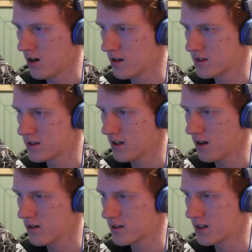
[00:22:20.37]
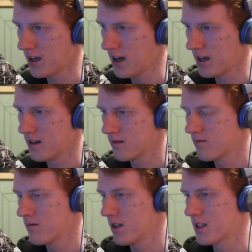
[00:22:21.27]
It's the
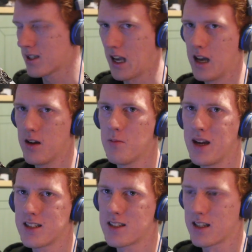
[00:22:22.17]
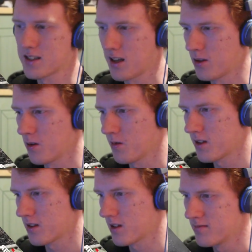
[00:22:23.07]
guy who makes things out in the
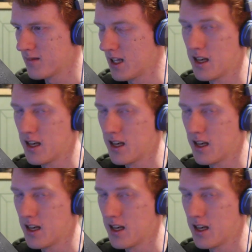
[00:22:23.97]
wilderness.